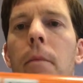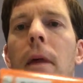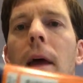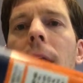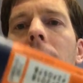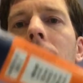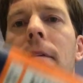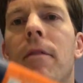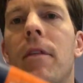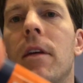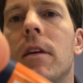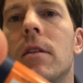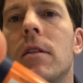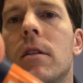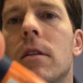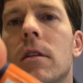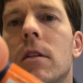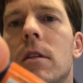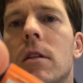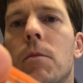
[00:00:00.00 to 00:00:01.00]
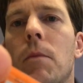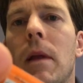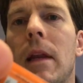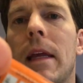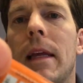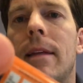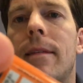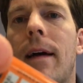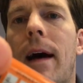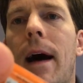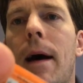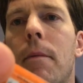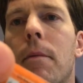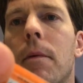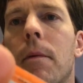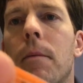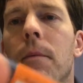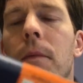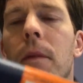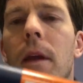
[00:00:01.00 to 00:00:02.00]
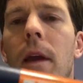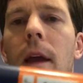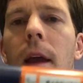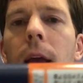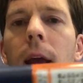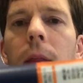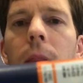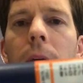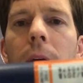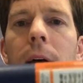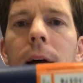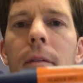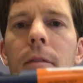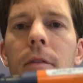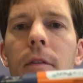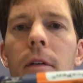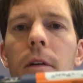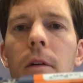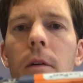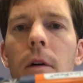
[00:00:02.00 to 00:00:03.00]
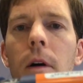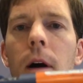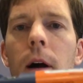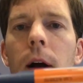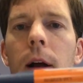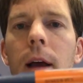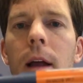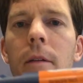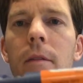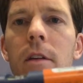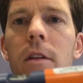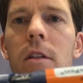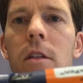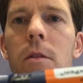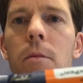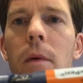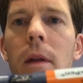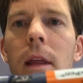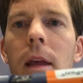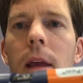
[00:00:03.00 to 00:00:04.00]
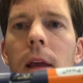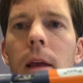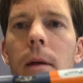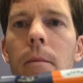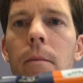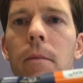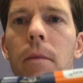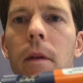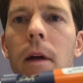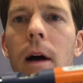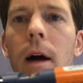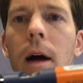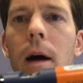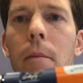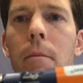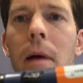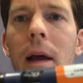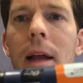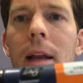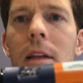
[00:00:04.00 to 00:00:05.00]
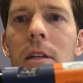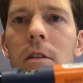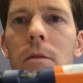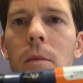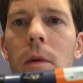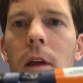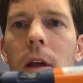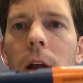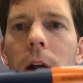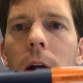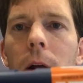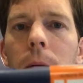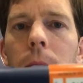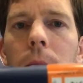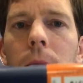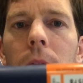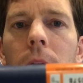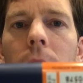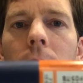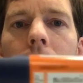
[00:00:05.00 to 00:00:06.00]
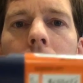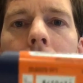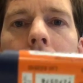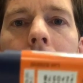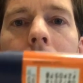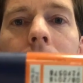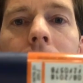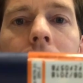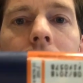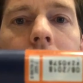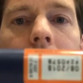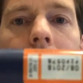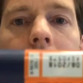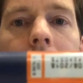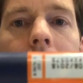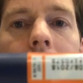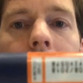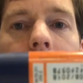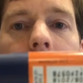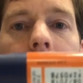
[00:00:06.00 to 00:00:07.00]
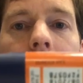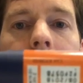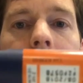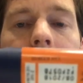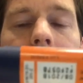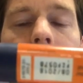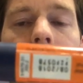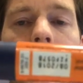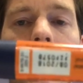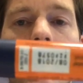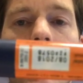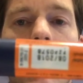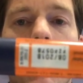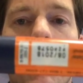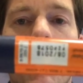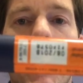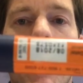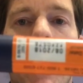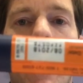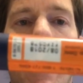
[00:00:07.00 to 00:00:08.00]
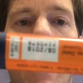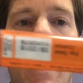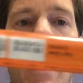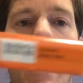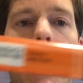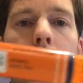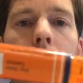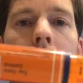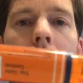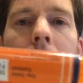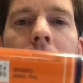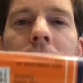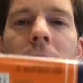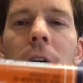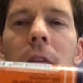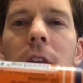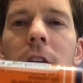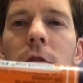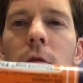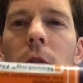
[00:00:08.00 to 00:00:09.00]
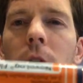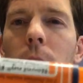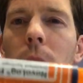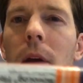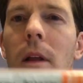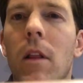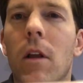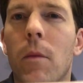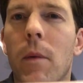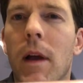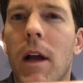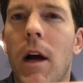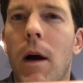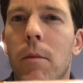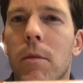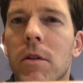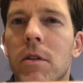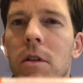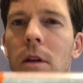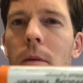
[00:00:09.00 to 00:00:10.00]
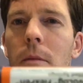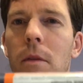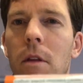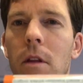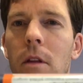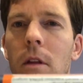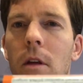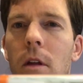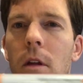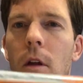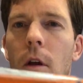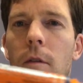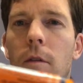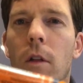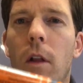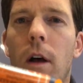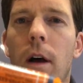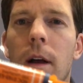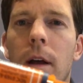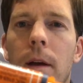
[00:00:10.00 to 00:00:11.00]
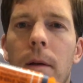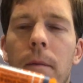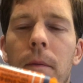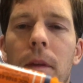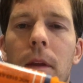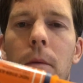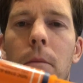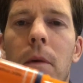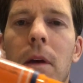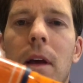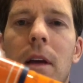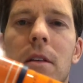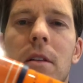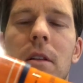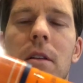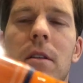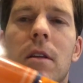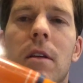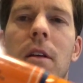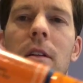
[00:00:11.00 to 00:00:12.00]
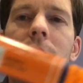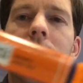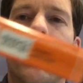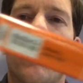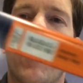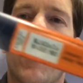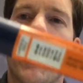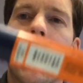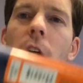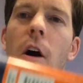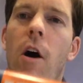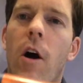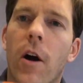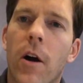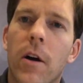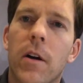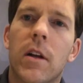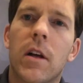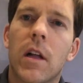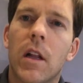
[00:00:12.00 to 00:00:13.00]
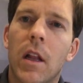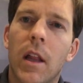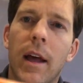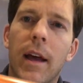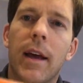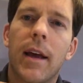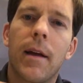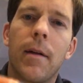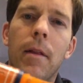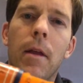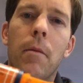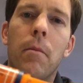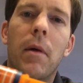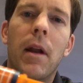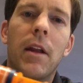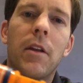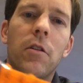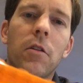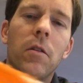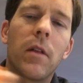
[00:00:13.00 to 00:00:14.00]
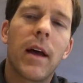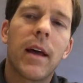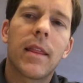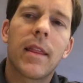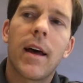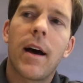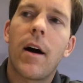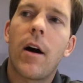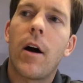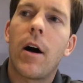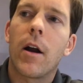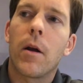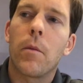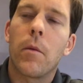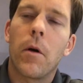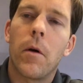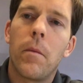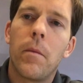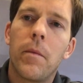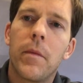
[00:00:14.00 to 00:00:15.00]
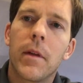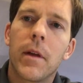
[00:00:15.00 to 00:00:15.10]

They have this spinny top, and they have kind of a spinny mechanism here. I actually kind of like this. I found this one to be a little bit cumbersome, the Novo, because it's a very hard click, but I do like that audible